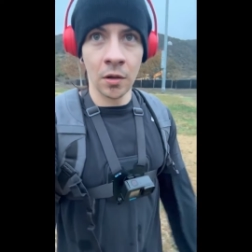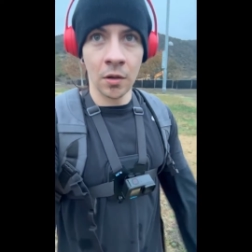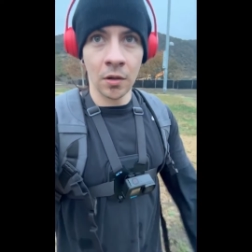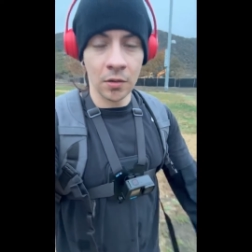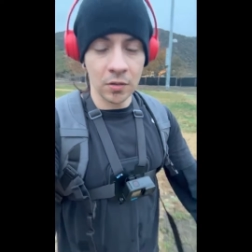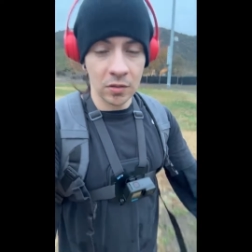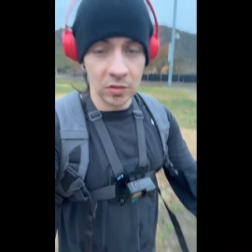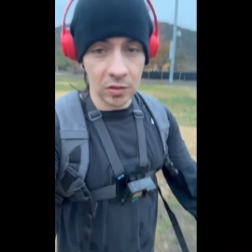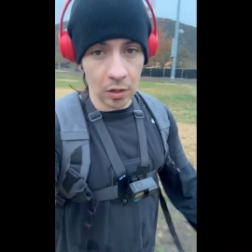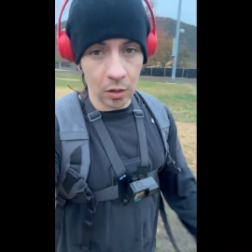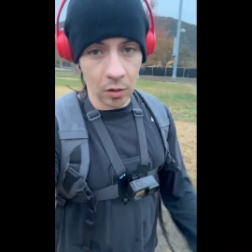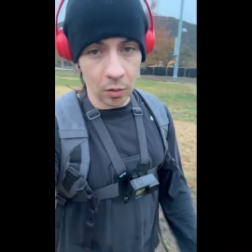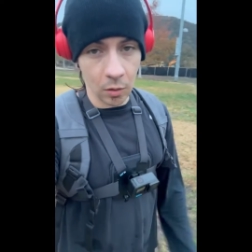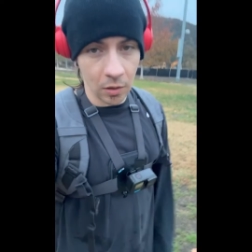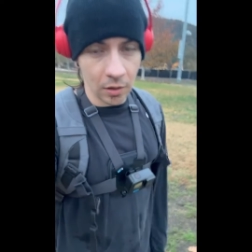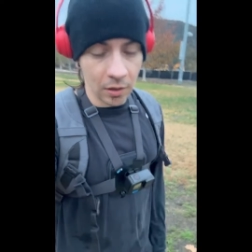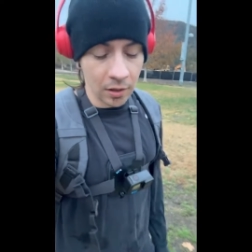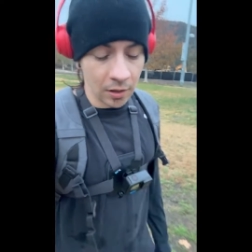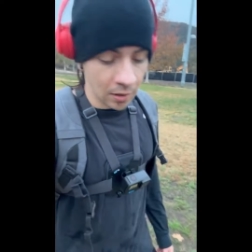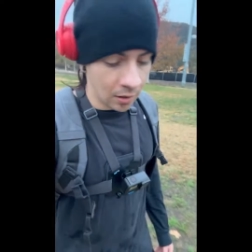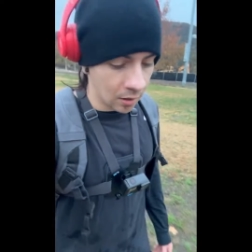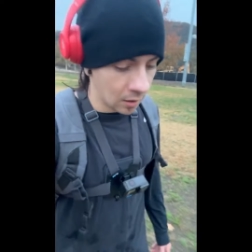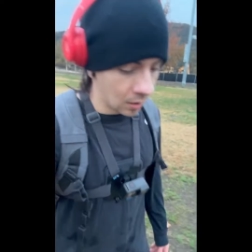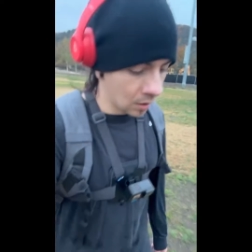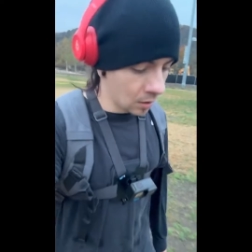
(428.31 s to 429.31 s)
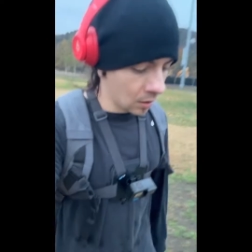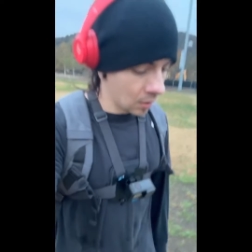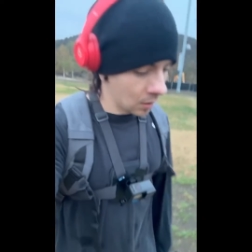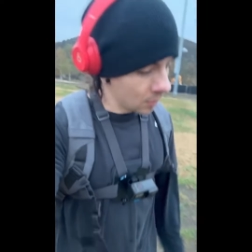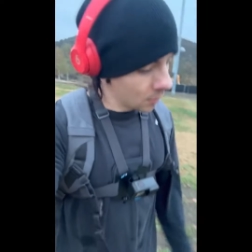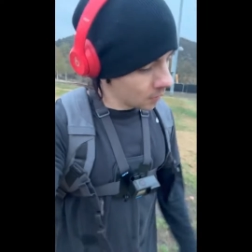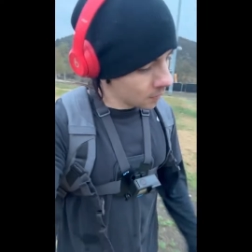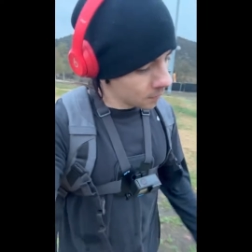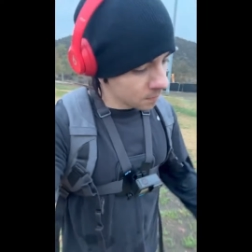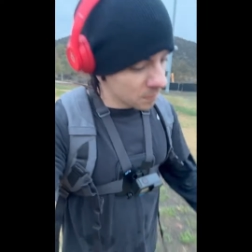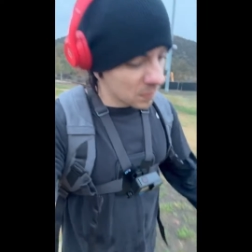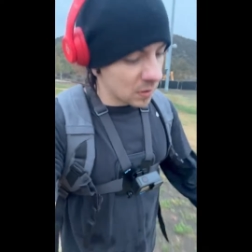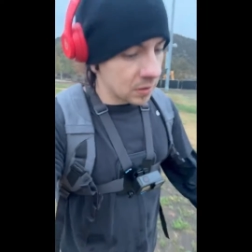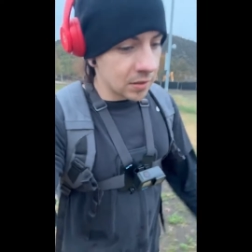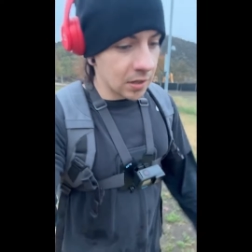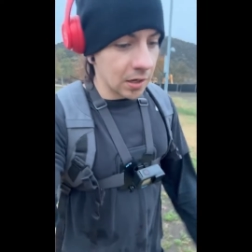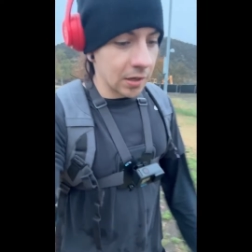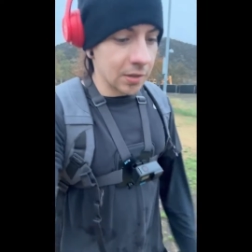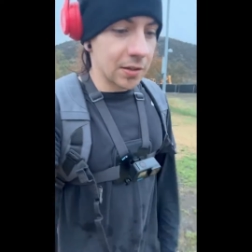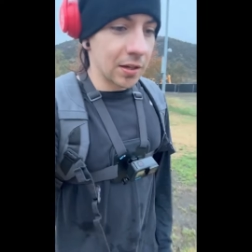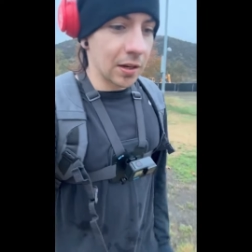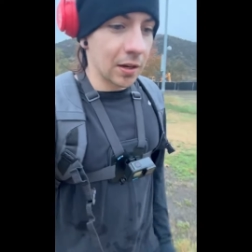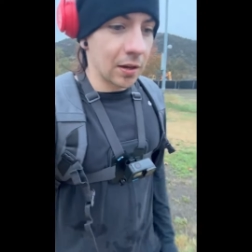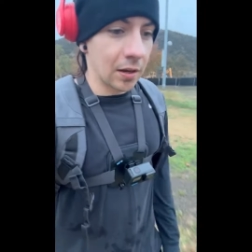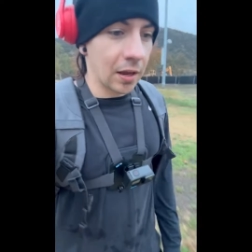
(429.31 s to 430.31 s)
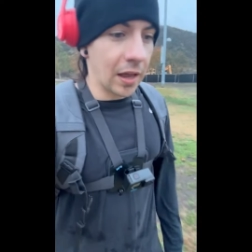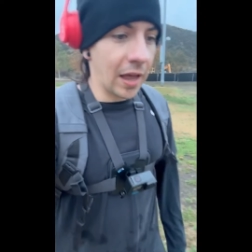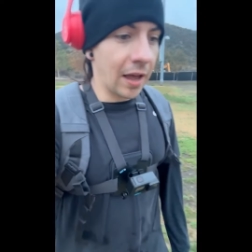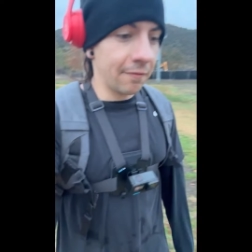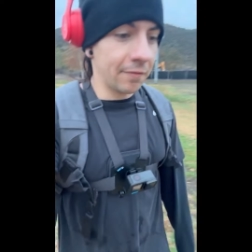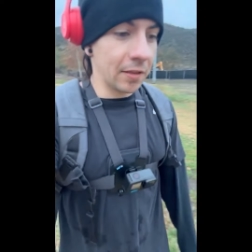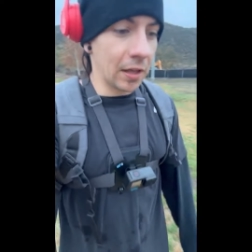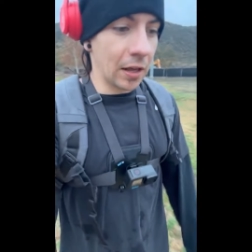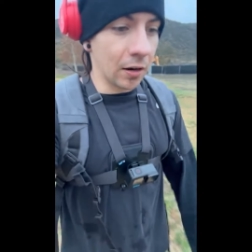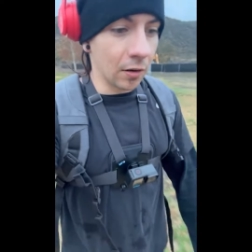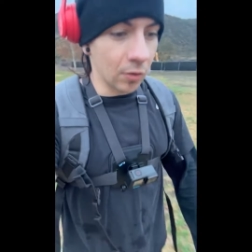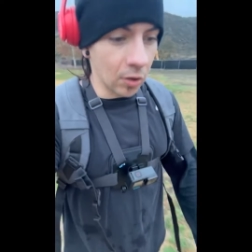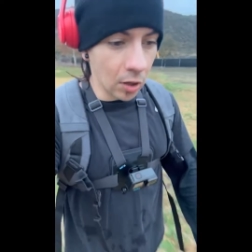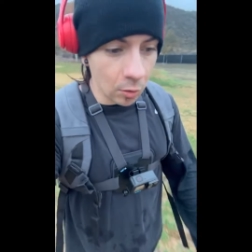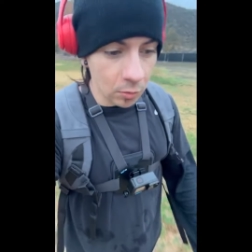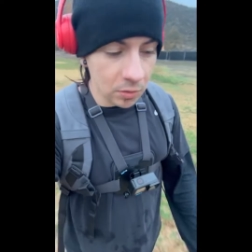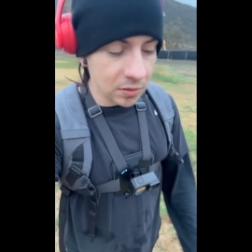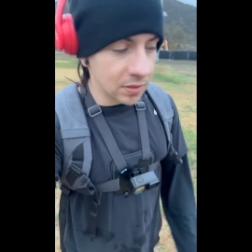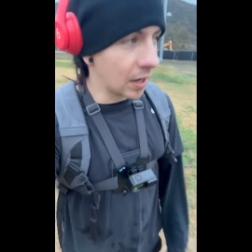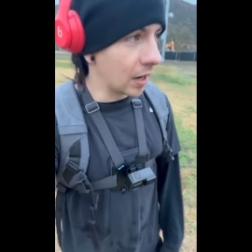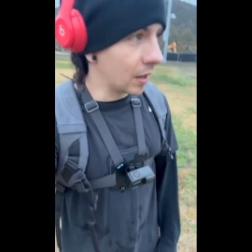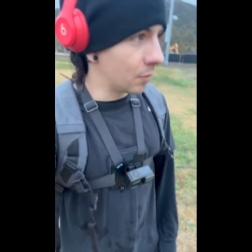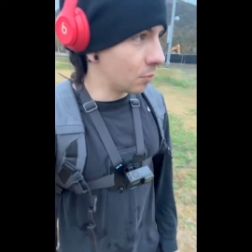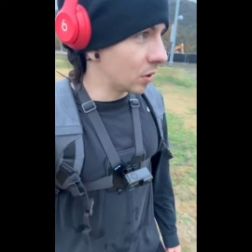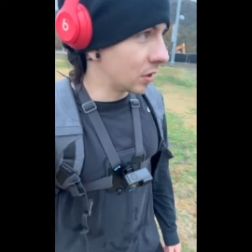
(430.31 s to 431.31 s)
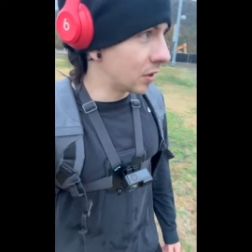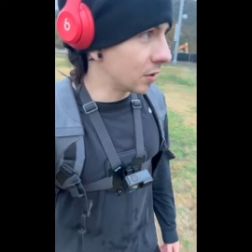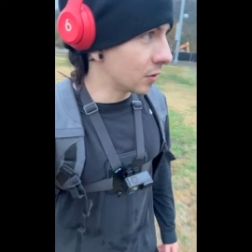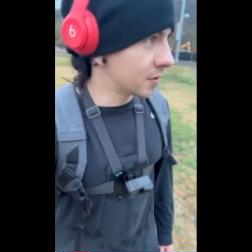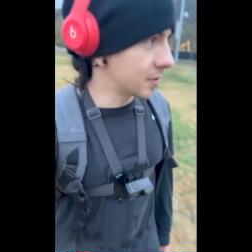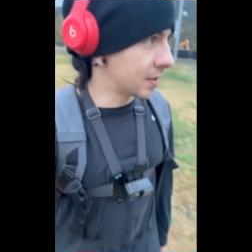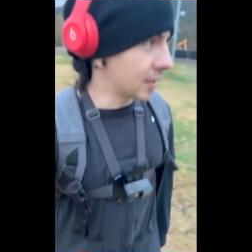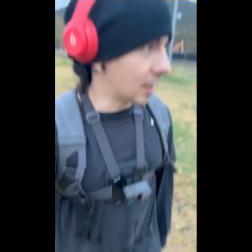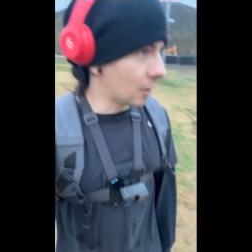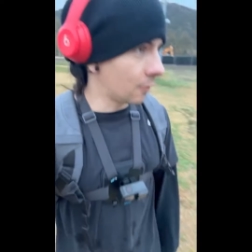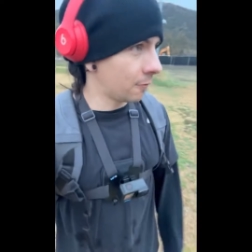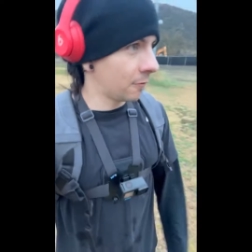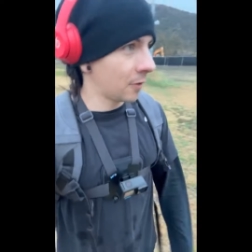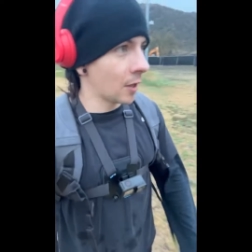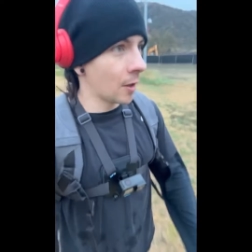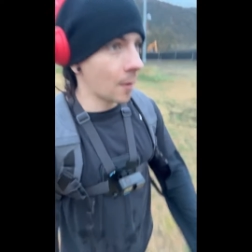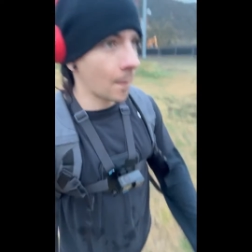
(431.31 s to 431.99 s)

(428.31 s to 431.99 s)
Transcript: So it's good to have that alone time with yourself.